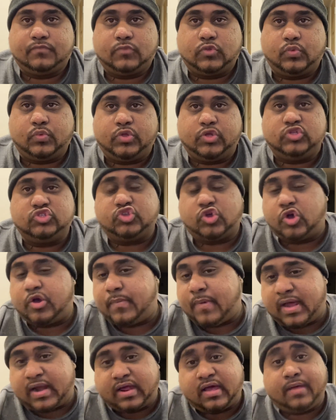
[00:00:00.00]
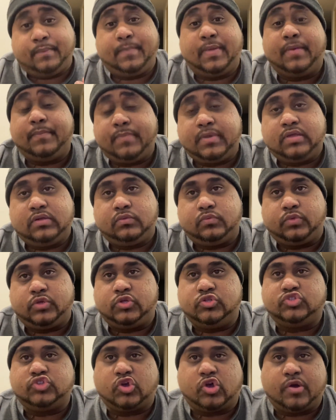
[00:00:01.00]
When you talk about a commitment, when you
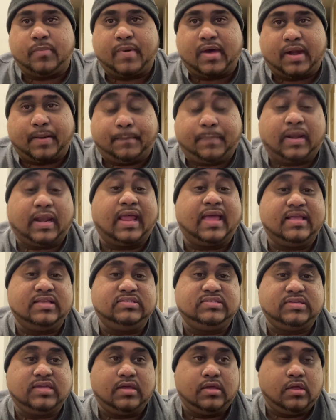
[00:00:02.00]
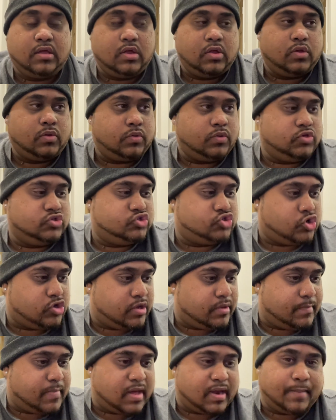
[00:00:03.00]
talk about a pledge, when you talk
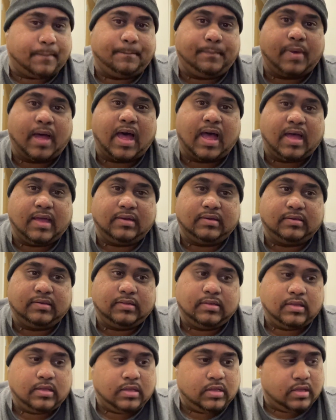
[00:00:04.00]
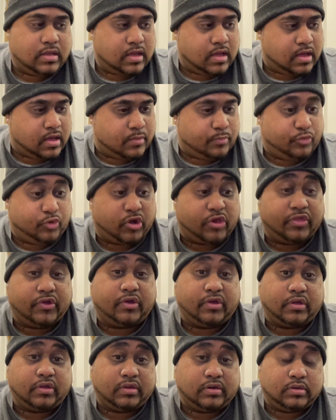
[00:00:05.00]
about a bond,
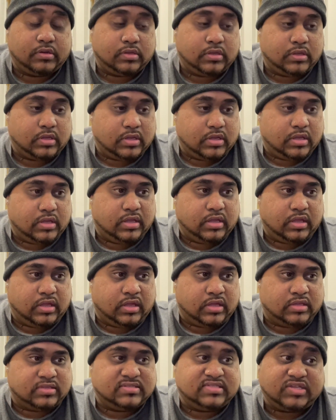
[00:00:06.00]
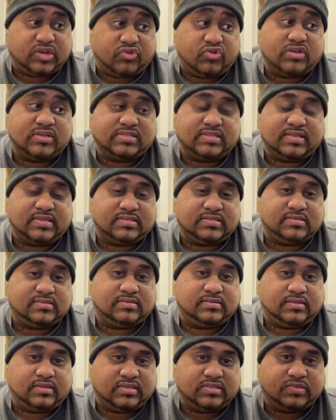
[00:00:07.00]
brotherhood, and seriousness,
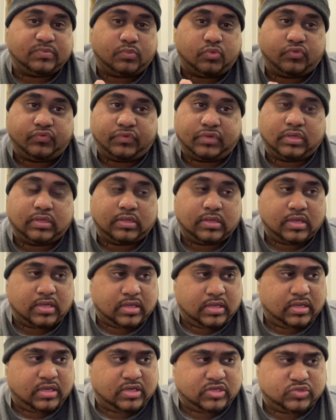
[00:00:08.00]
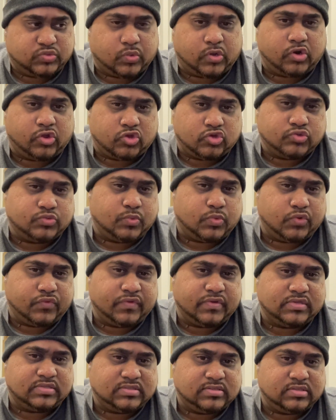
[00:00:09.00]
this movie is one of those
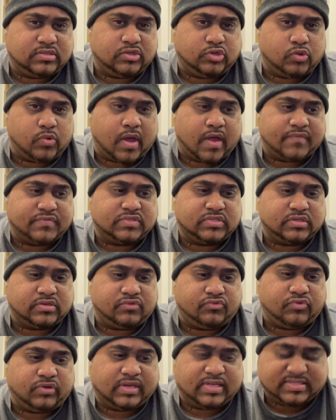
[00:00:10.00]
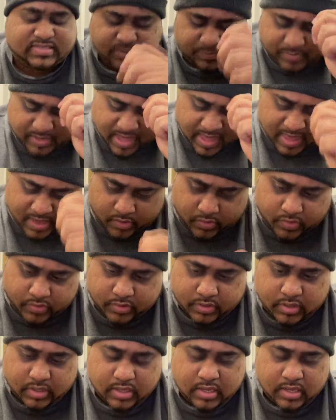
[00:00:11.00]
movies you have to really tip your hat on.